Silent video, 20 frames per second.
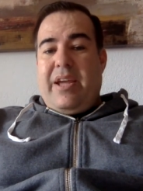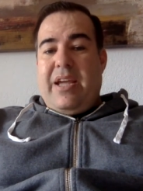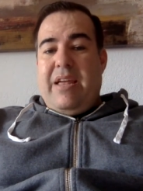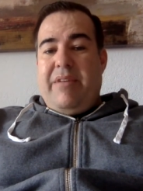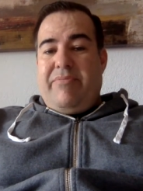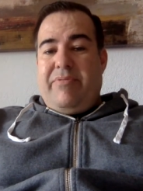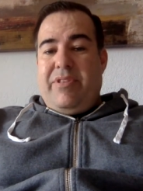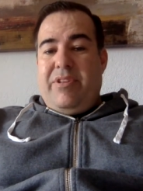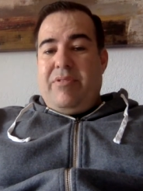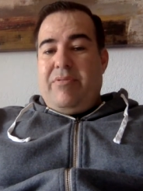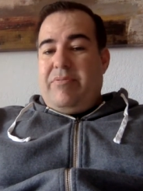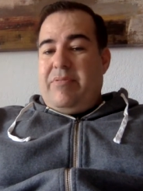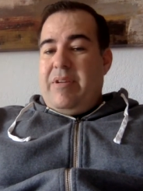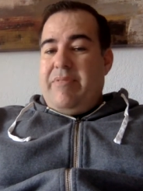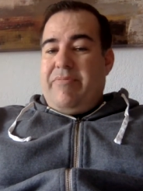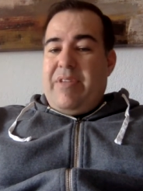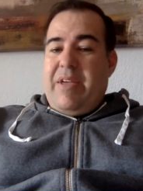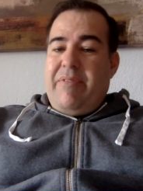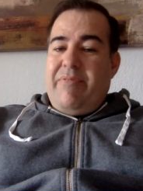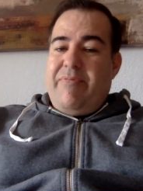
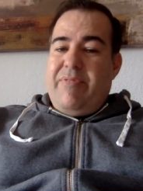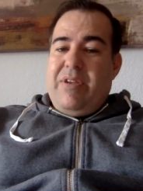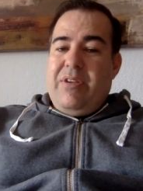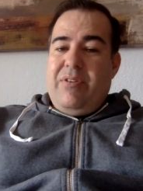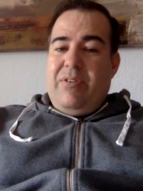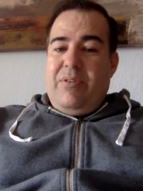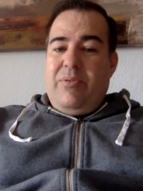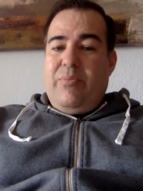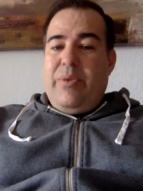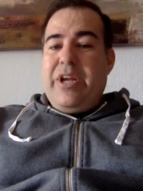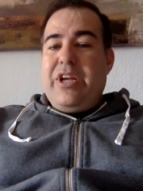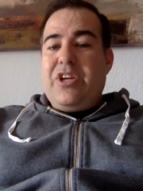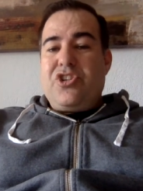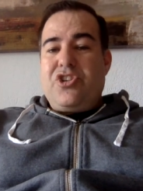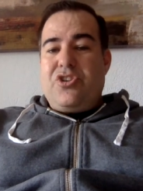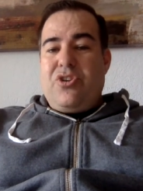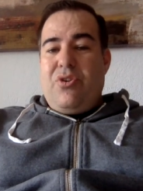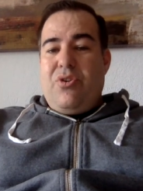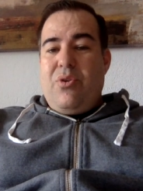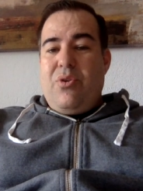If they feel
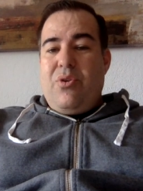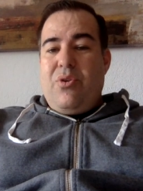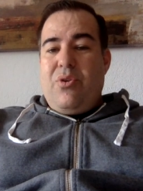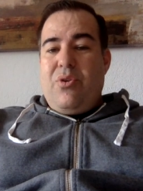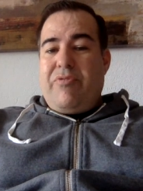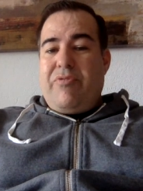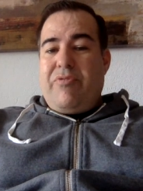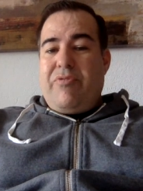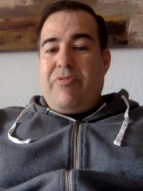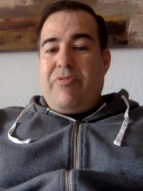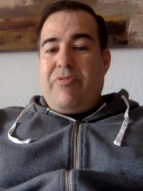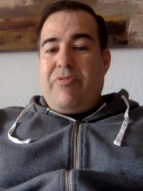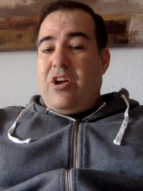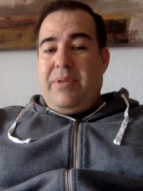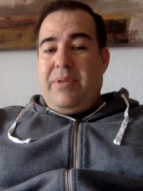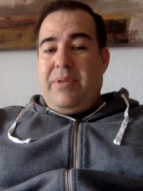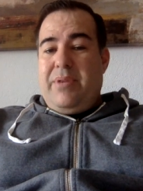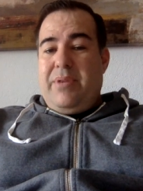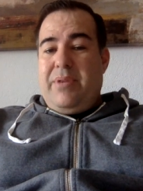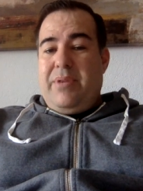reassured or if they
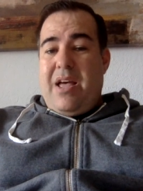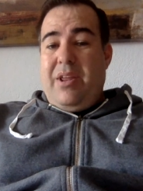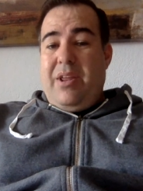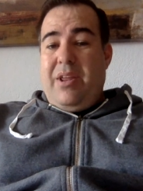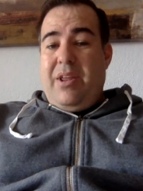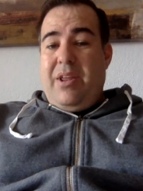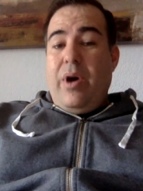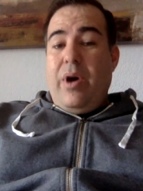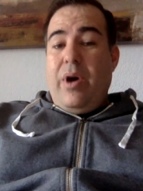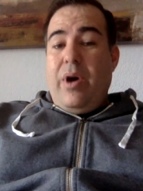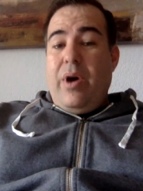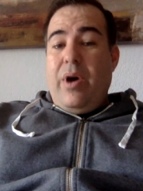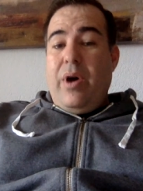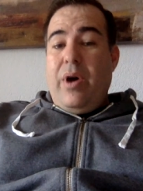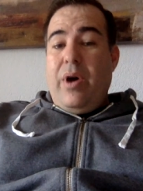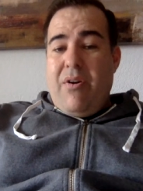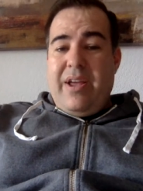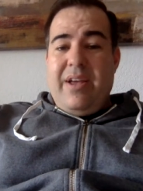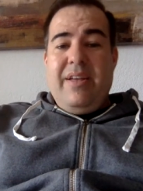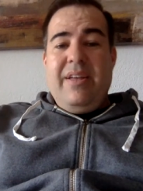calm down in one
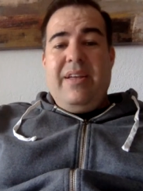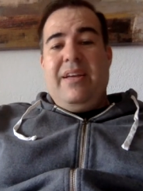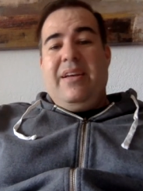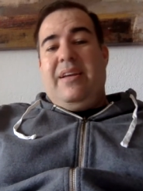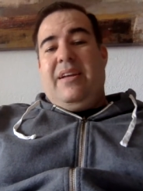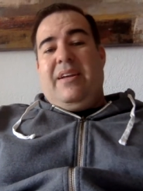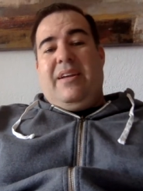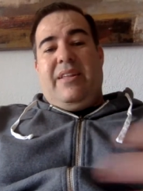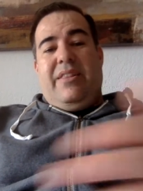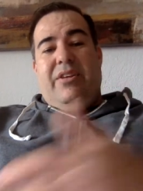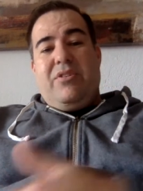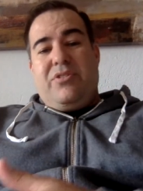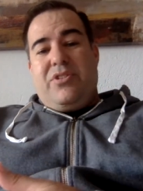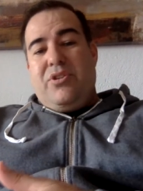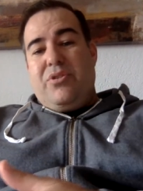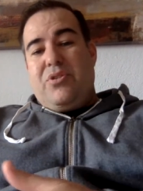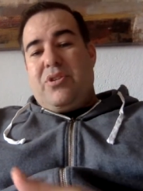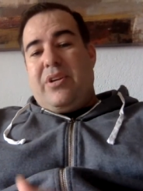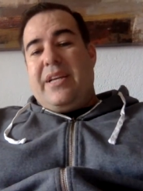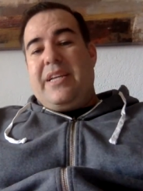area, there's
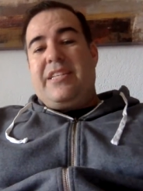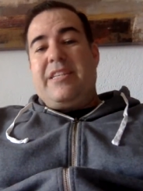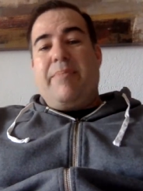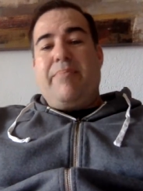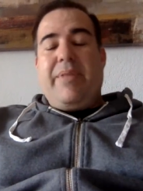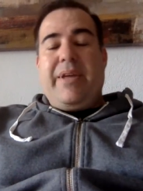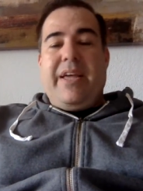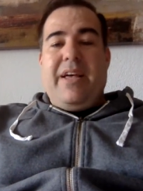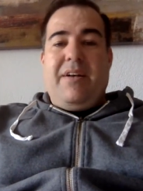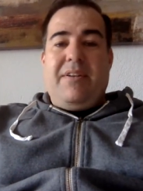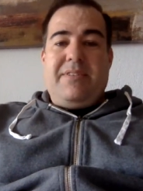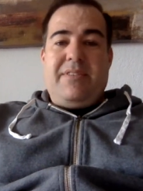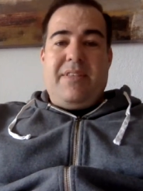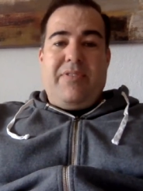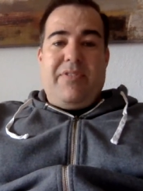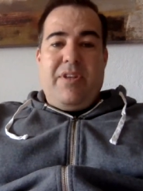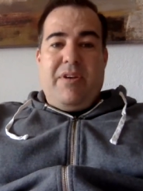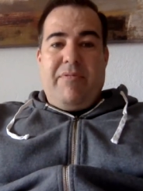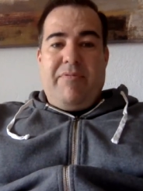usually something else that they'll